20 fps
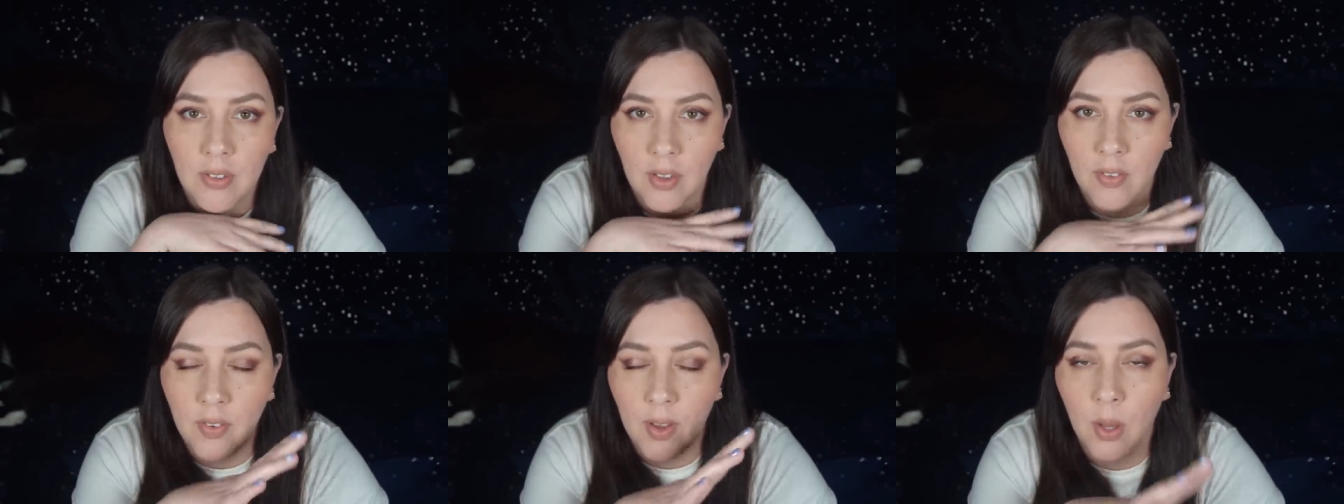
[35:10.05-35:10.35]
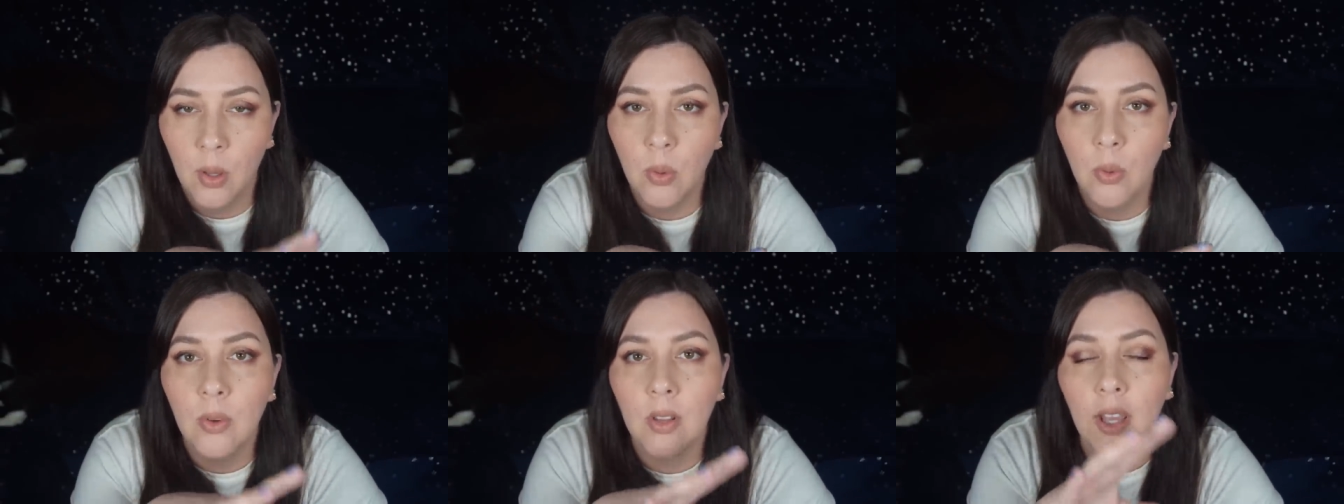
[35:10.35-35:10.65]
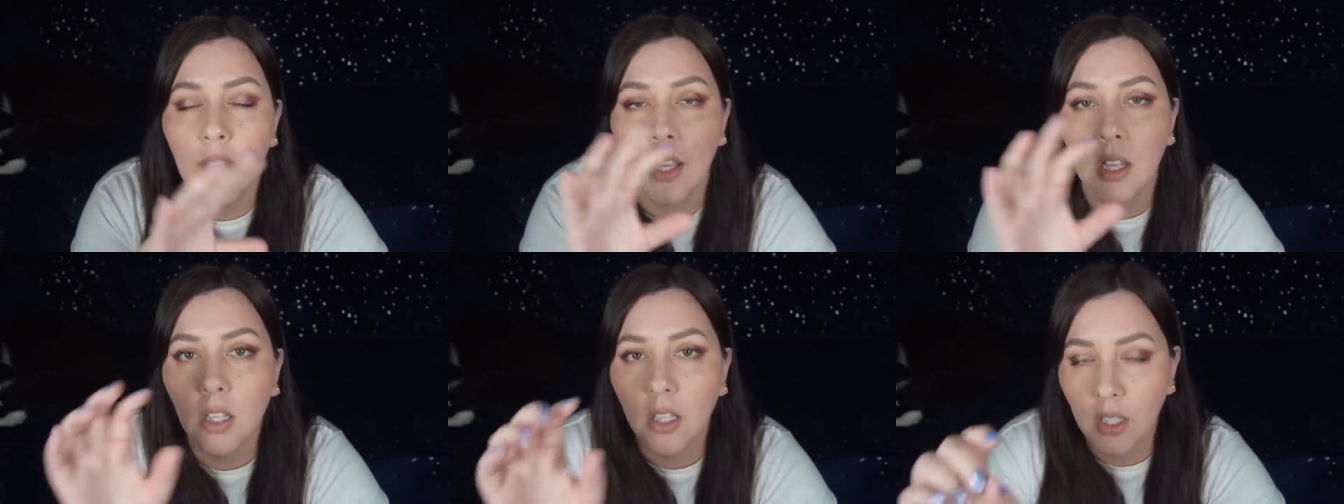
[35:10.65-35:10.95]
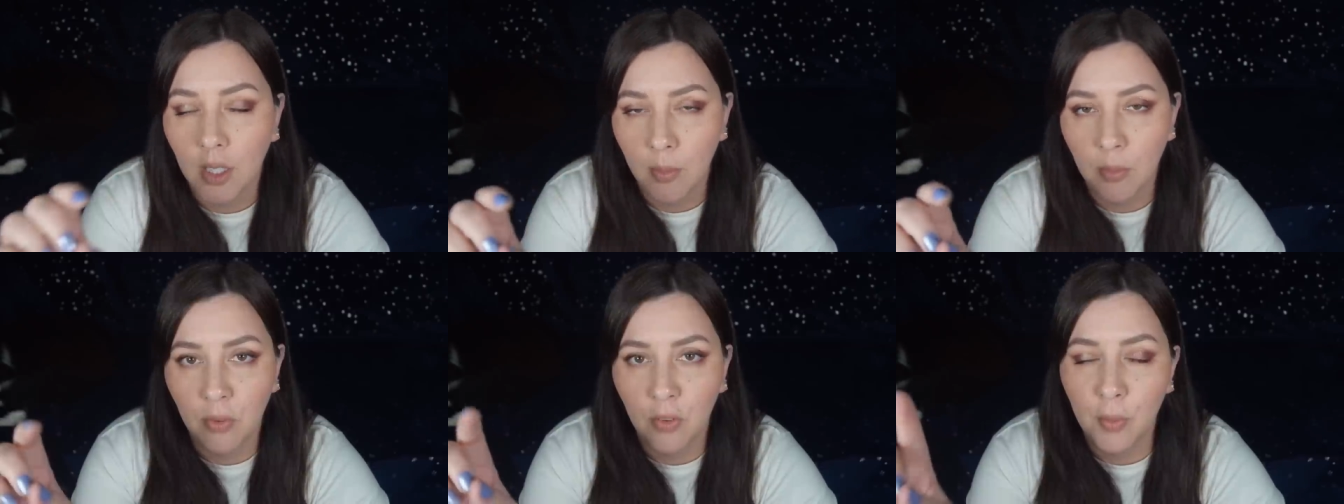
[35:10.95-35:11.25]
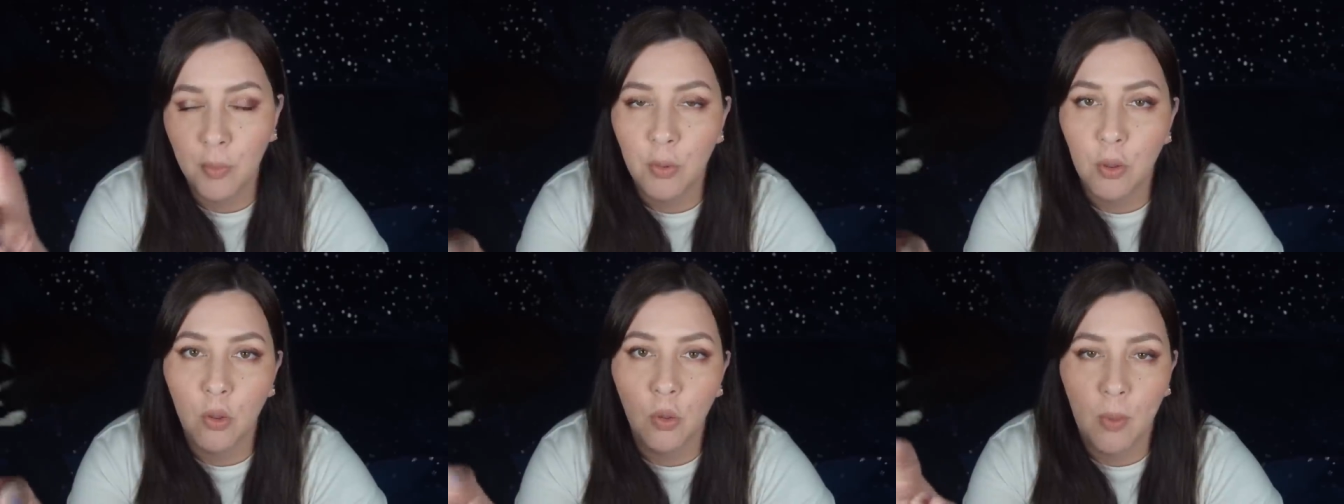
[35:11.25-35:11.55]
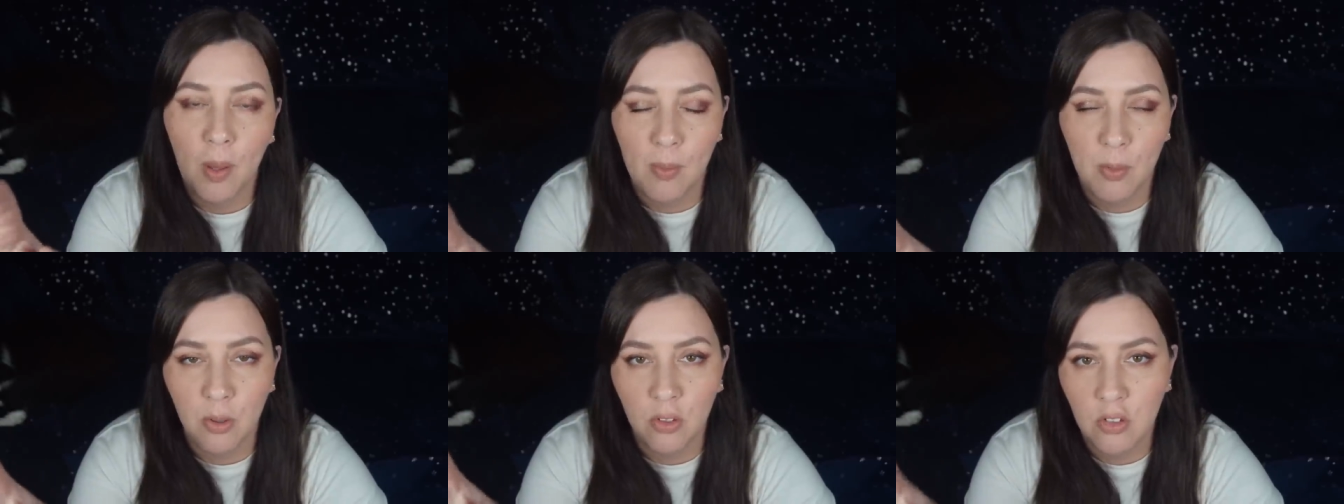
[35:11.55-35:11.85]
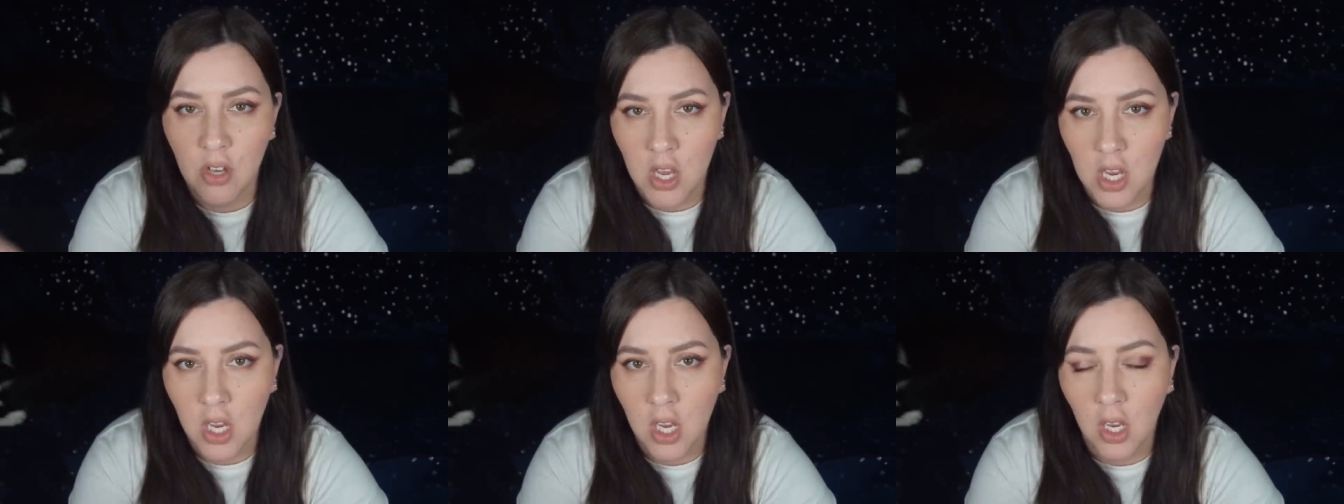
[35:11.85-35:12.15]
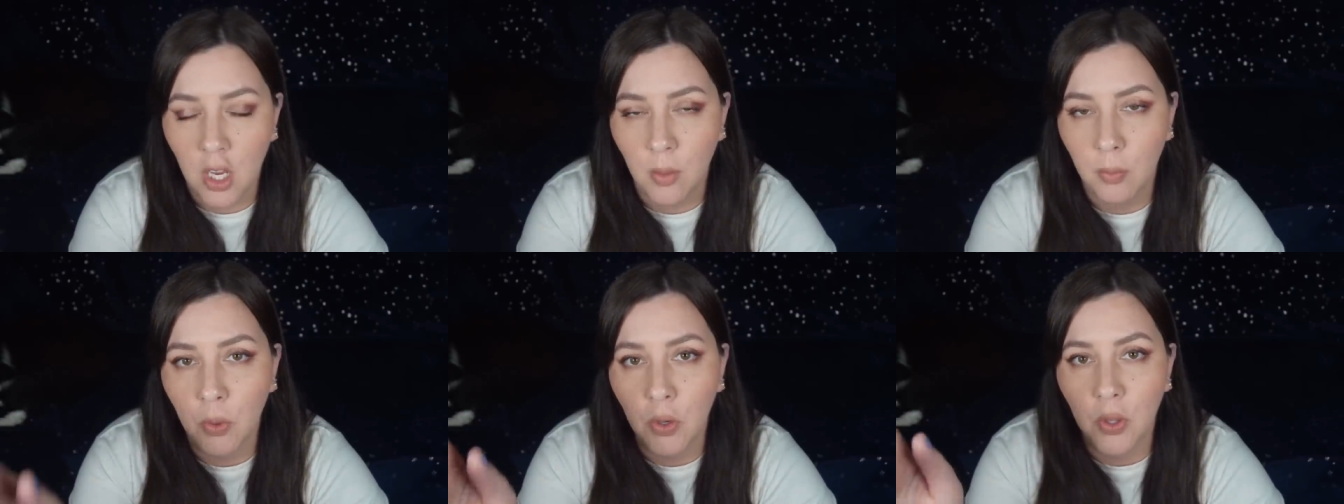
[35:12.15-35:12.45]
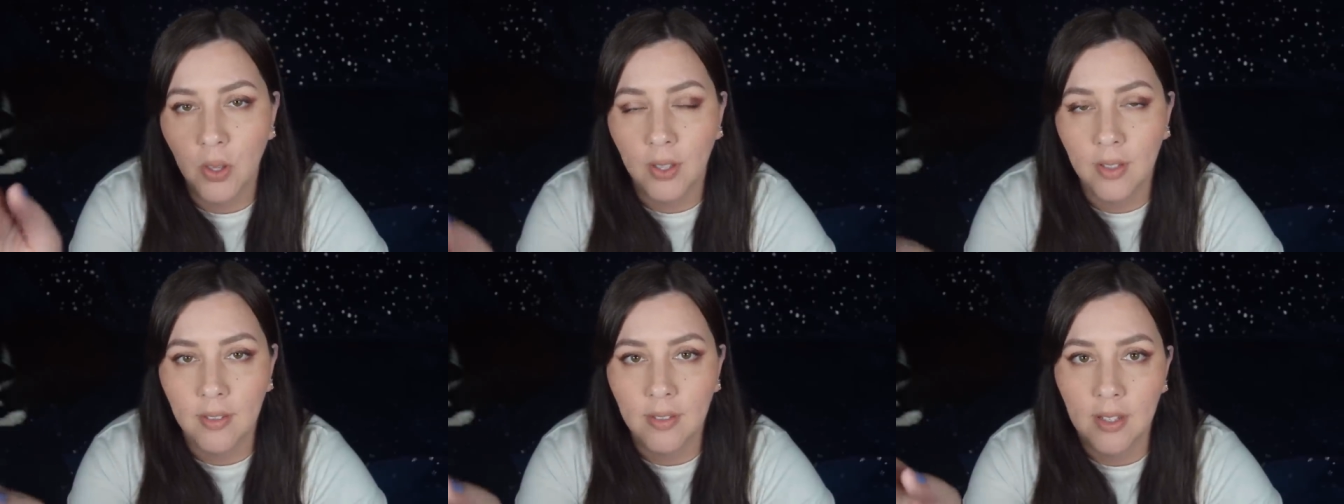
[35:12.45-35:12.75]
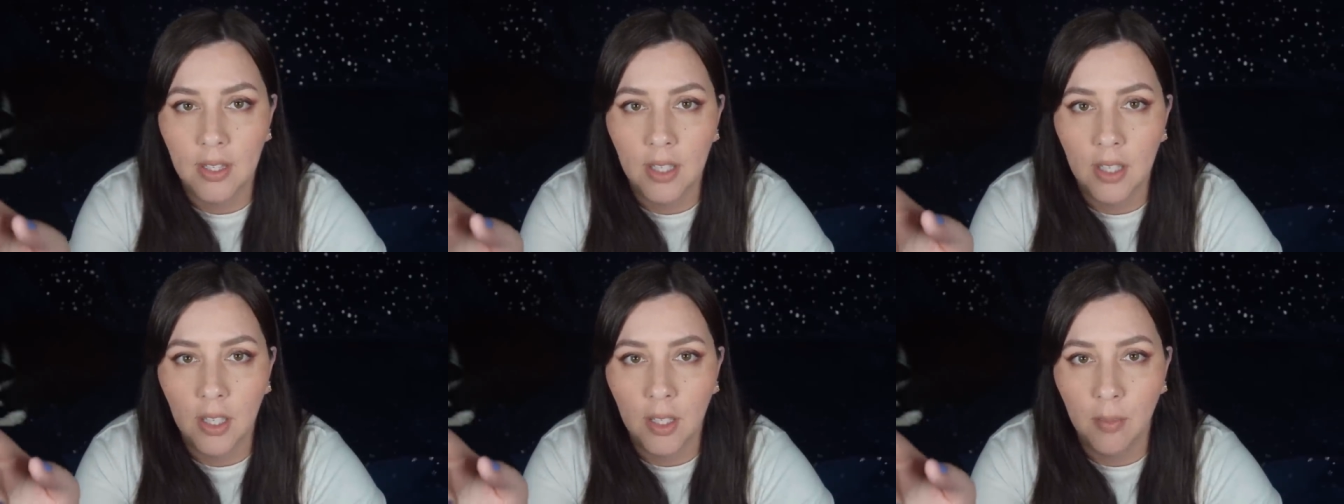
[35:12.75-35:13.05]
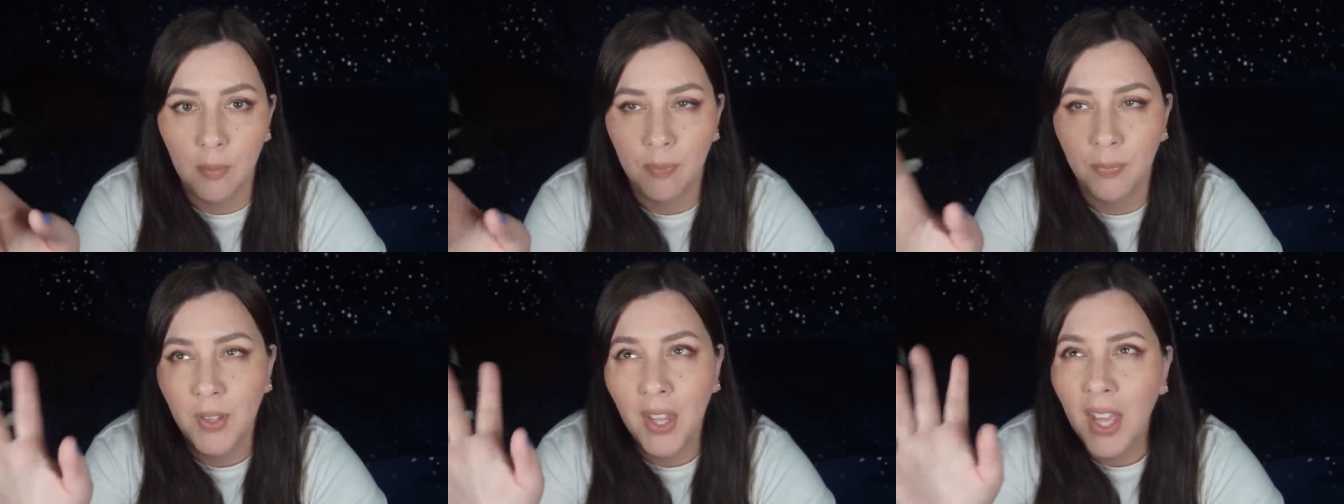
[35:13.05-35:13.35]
I found a clip from newspapers.com where you can see him.